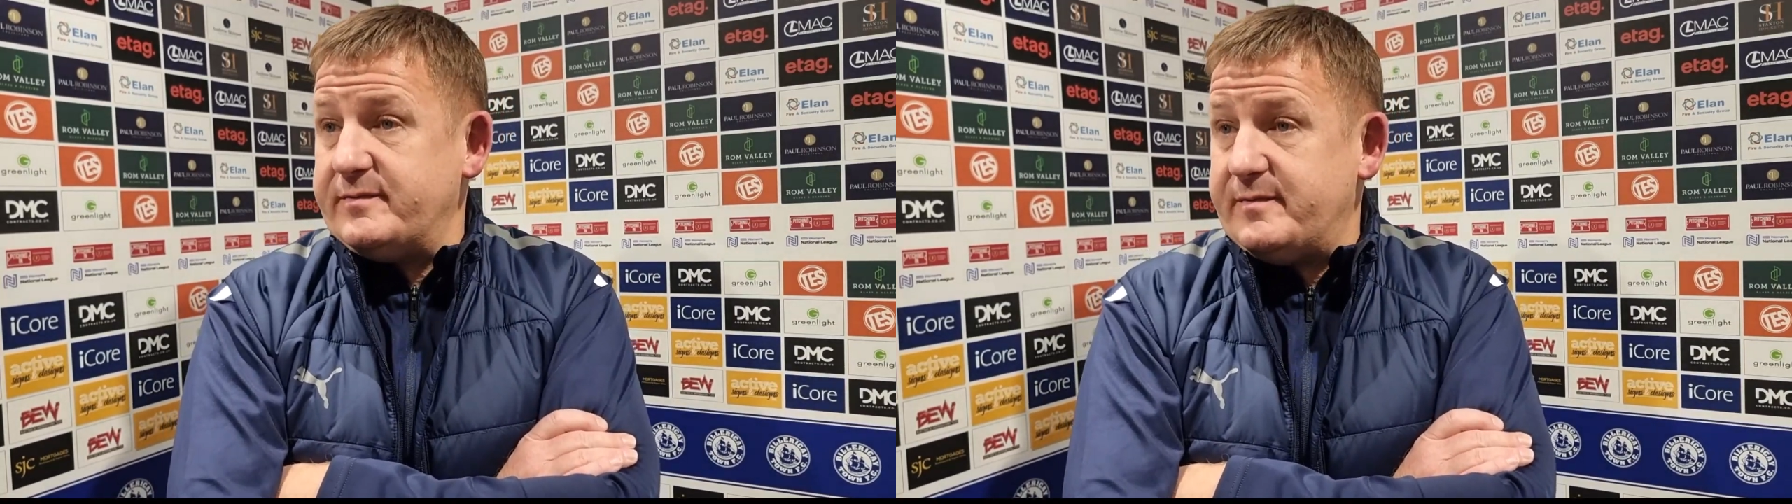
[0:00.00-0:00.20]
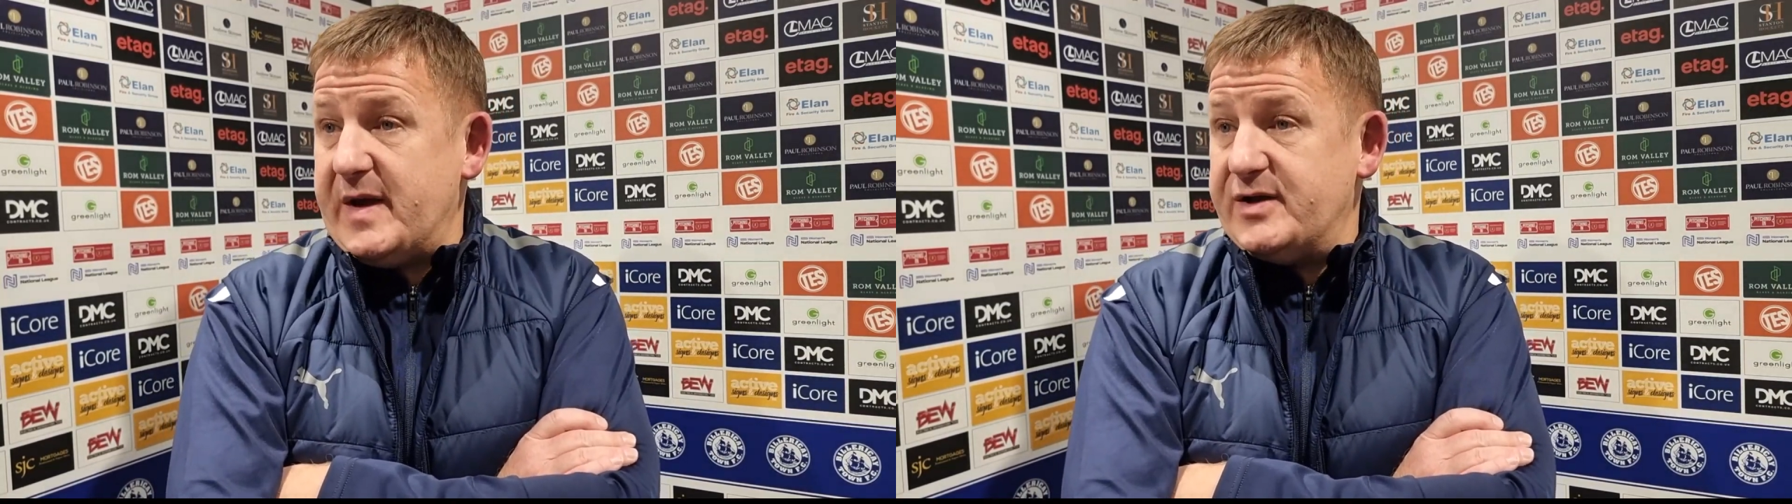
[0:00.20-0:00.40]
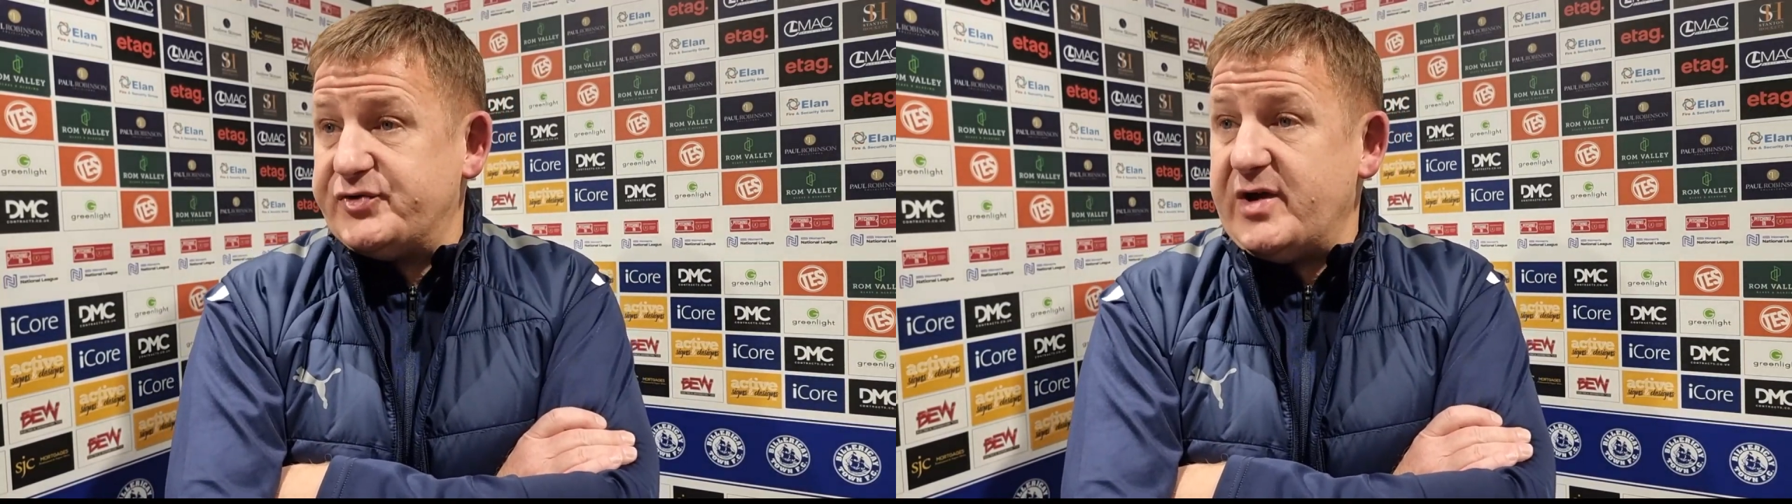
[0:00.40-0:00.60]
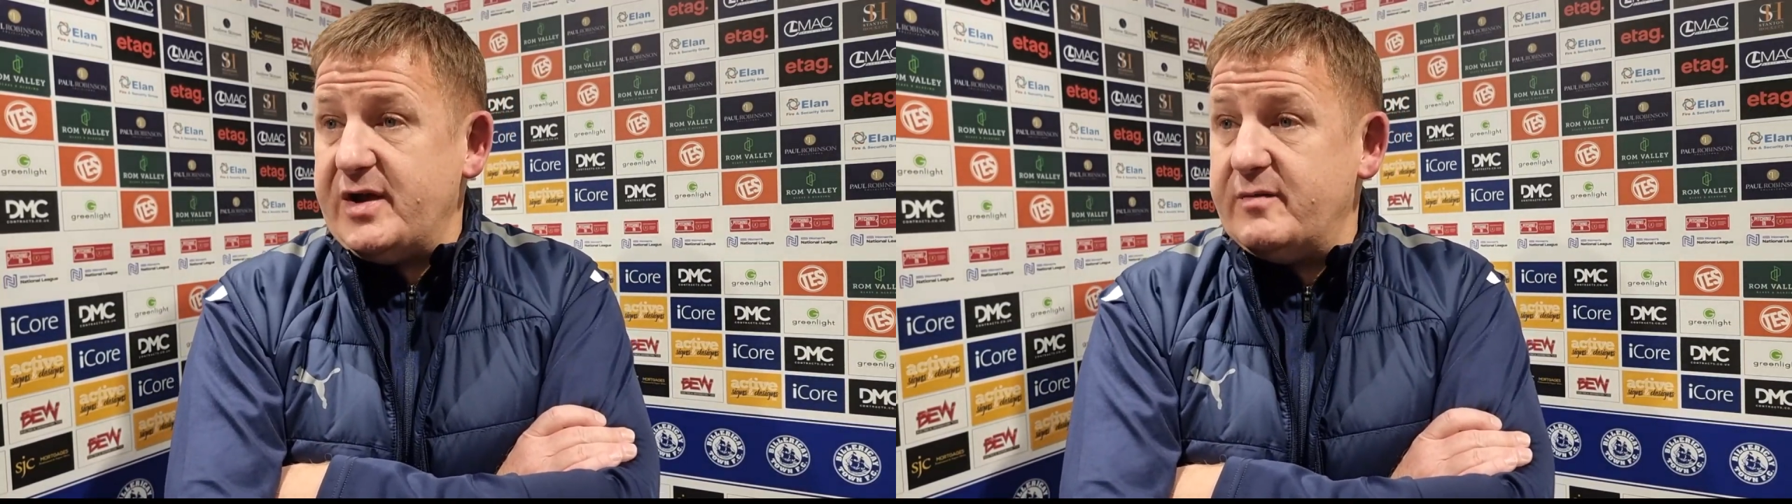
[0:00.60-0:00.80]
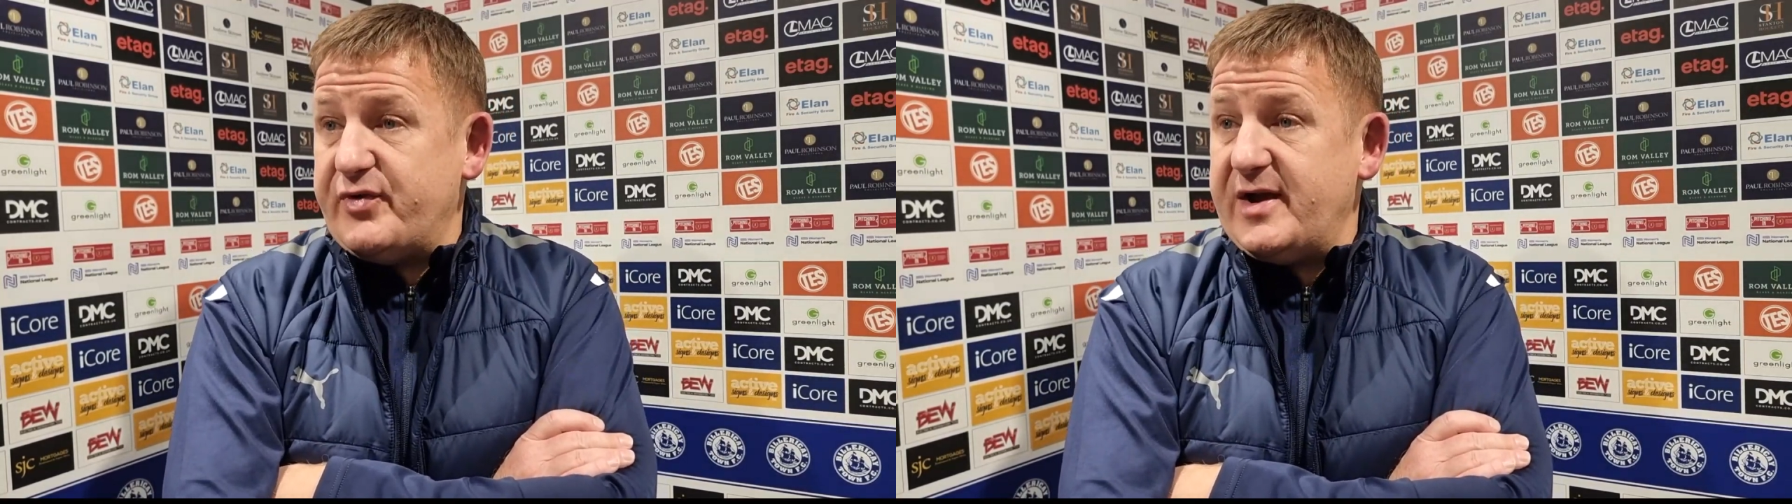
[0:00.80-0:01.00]
penetrate
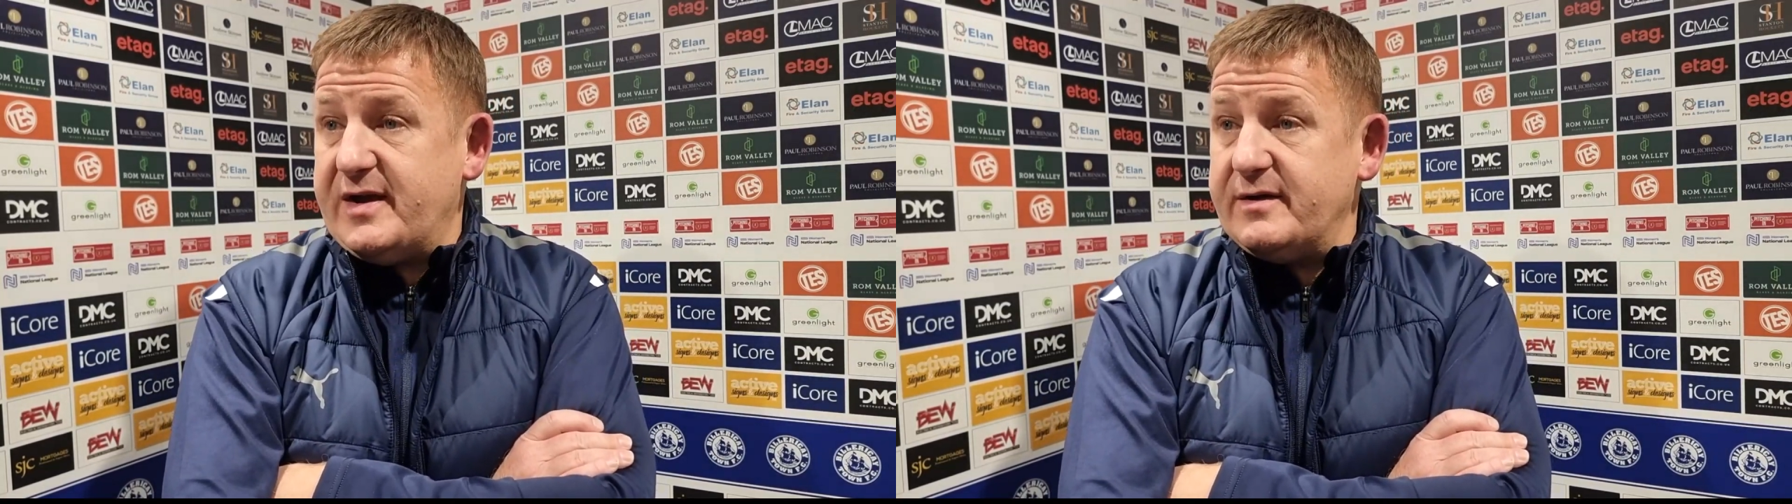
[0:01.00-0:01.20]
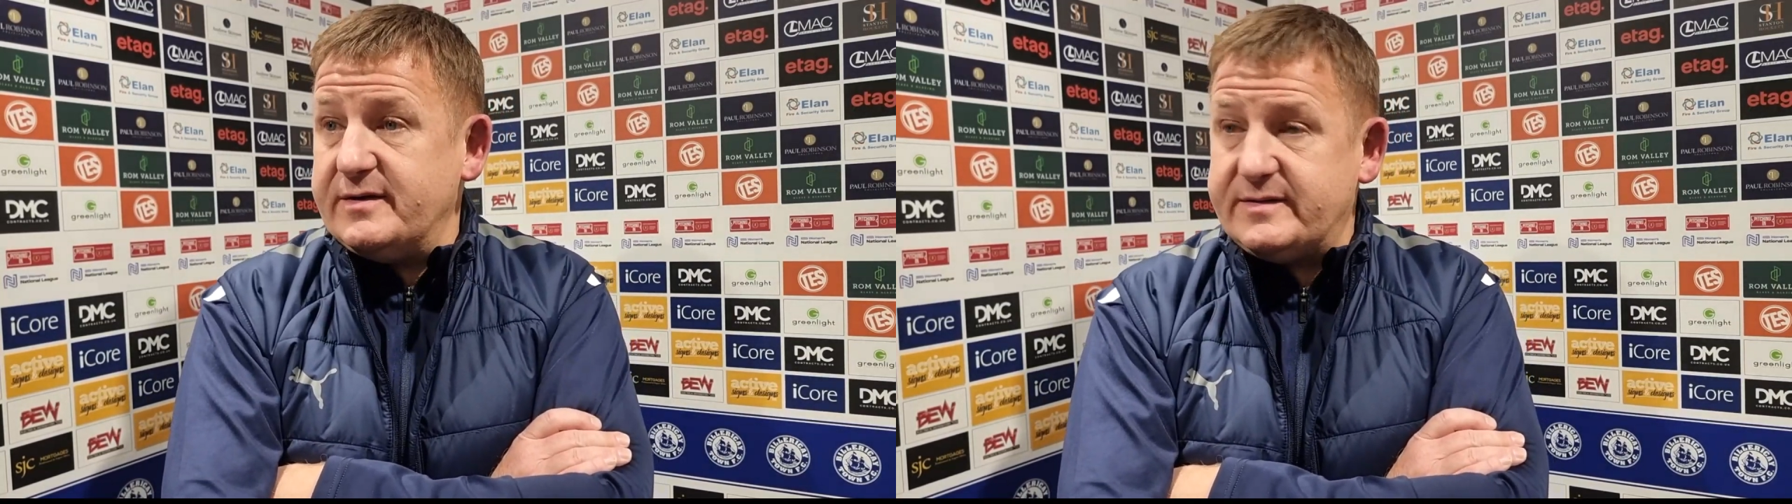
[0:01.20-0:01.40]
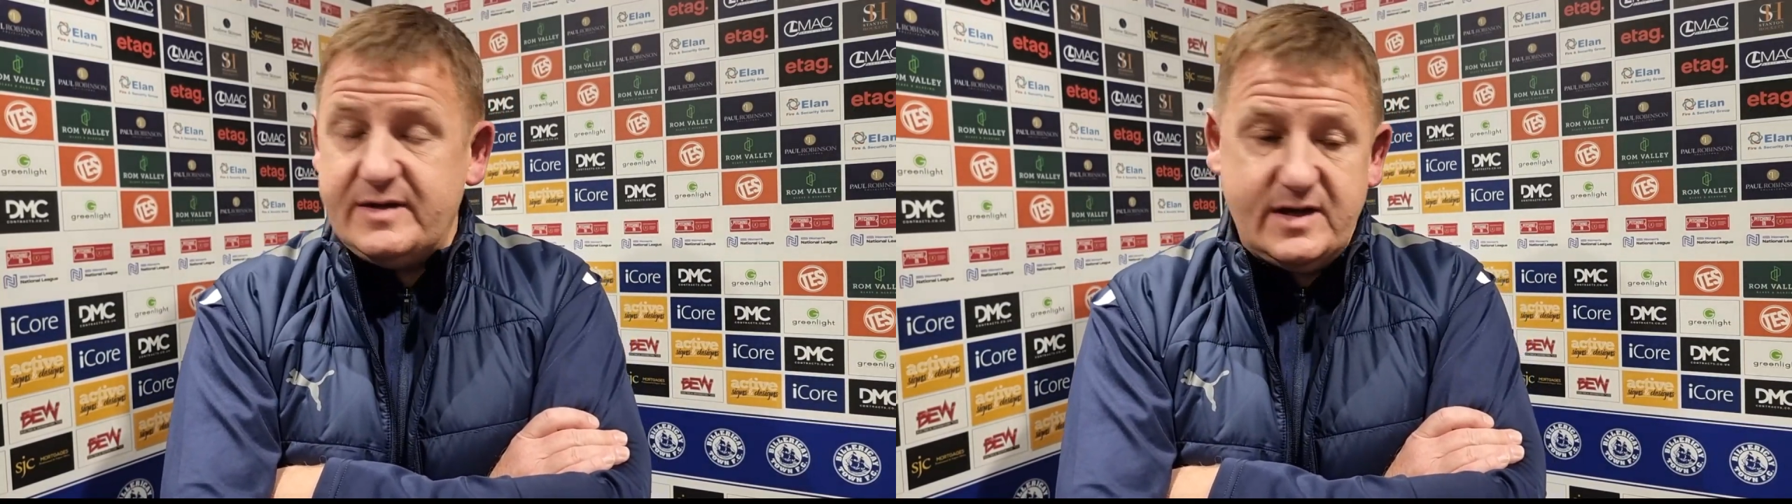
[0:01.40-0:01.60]
and break a